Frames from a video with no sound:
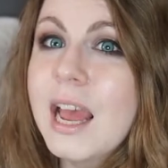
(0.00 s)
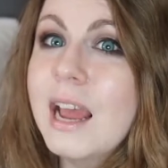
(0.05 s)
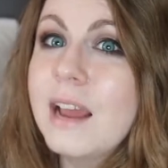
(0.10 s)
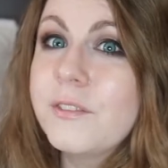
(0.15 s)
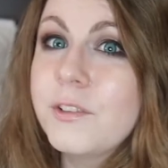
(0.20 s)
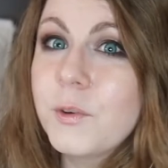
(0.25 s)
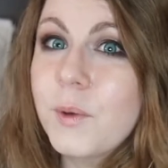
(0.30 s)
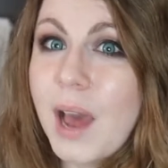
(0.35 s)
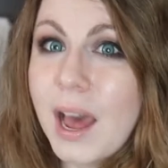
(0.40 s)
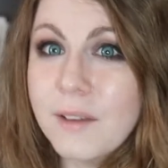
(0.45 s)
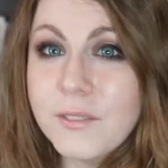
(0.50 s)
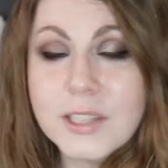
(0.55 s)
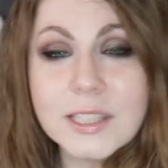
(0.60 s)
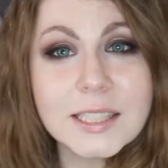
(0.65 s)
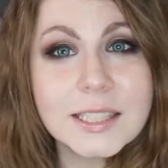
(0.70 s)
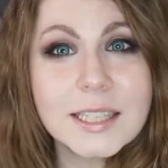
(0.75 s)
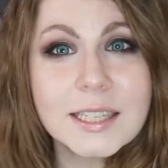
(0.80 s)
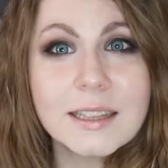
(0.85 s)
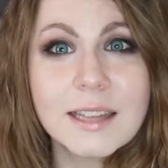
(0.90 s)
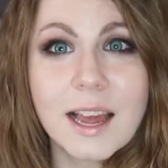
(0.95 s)
If you haven't
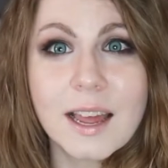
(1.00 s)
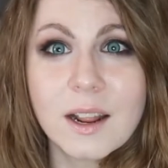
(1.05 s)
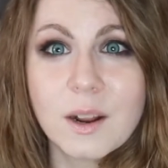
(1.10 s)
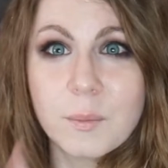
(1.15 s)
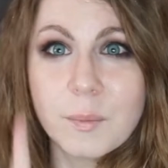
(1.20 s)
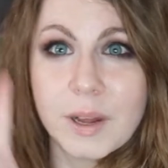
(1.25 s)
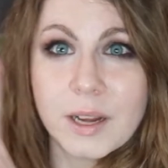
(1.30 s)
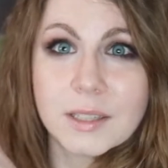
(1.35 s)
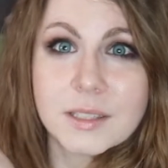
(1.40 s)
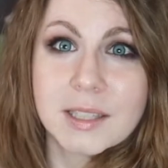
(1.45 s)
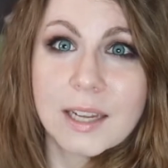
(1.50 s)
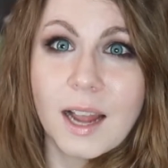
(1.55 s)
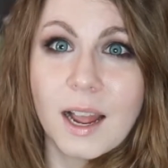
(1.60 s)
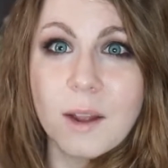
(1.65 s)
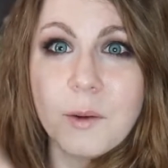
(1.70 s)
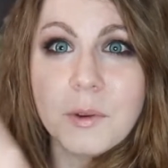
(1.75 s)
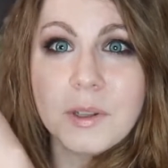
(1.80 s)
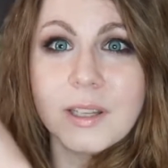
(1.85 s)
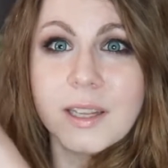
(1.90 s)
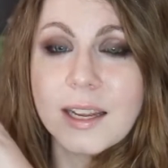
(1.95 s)
seen that unboxing, I
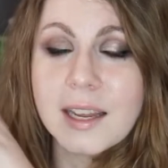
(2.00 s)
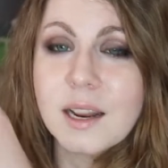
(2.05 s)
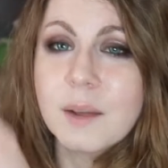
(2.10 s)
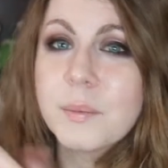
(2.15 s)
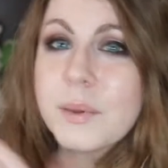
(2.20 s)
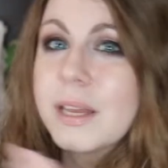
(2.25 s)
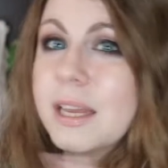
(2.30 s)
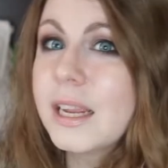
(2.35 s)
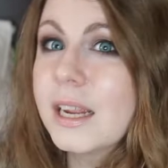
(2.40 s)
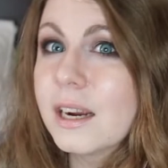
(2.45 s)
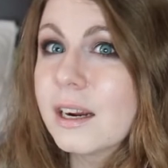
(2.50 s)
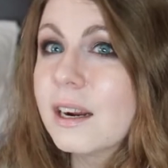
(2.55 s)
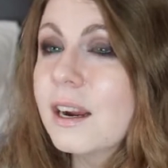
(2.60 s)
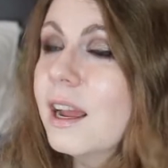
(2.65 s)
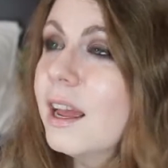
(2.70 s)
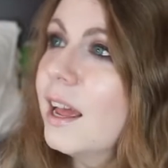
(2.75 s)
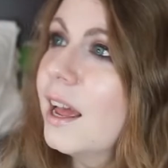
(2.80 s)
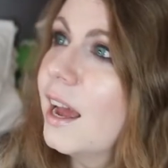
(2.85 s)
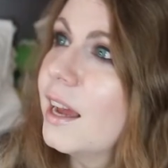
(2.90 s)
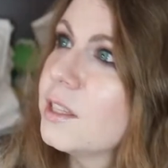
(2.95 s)
will link it up here,
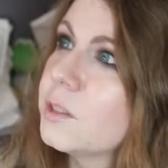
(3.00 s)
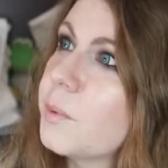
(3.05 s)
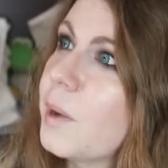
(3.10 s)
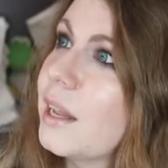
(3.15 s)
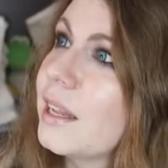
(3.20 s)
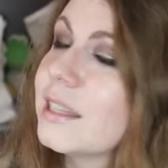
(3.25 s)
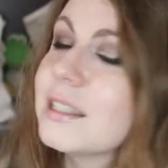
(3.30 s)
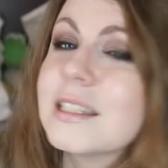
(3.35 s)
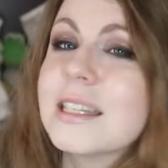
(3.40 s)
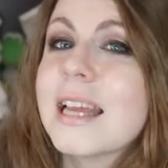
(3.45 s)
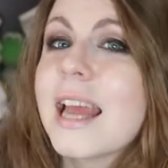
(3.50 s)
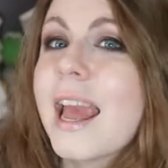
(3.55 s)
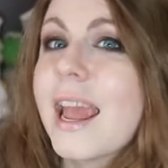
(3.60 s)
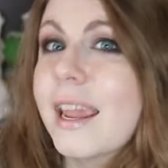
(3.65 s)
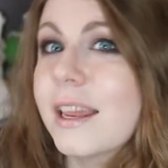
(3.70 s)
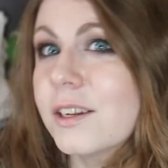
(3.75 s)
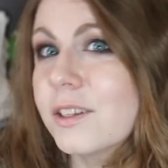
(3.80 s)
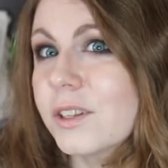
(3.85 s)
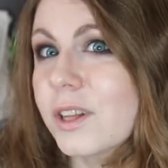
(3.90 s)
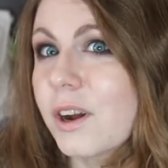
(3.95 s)
as well as the
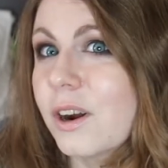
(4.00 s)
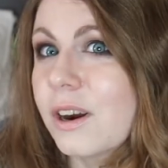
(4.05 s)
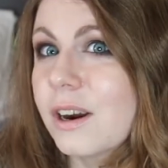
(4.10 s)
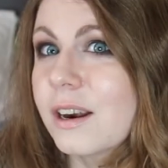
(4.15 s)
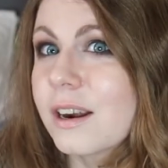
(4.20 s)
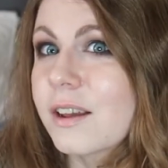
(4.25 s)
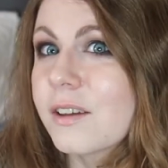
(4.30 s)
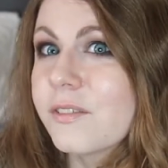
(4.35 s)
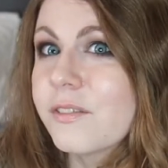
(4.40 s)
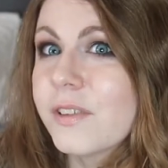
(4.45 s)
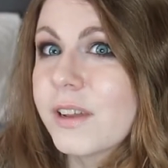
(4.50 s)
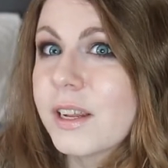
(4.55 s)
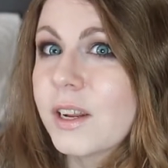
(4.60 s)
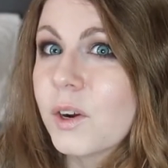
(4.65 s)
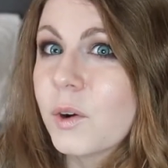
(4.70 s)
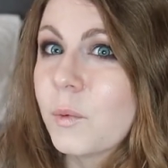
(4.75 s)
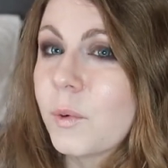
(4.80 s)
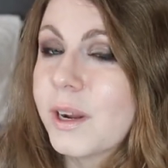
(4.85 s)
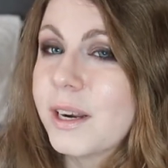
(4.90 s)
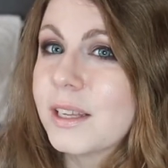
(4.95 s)
Edelgard
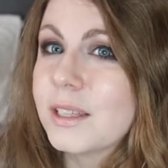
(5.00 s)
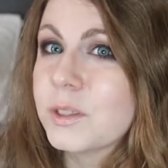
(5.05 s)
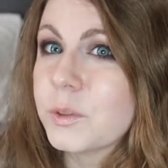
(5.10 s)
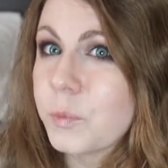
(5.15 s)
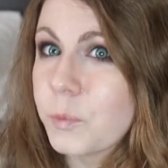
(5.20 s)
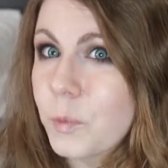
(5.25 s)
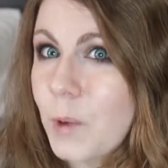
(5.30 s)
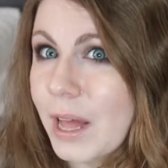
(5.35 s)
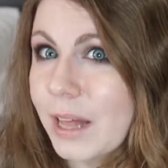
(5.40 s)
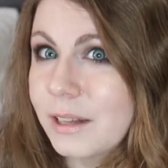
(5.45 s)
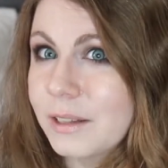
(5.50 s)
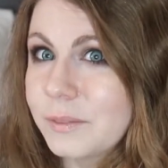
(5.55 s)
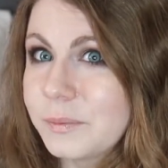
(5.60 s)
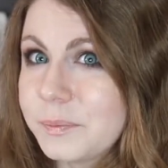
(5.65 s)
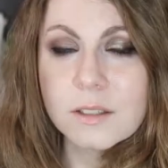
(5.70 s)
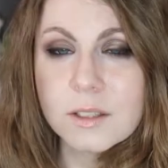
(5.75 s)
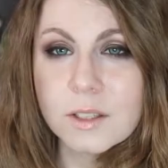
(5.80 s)
figure one as well.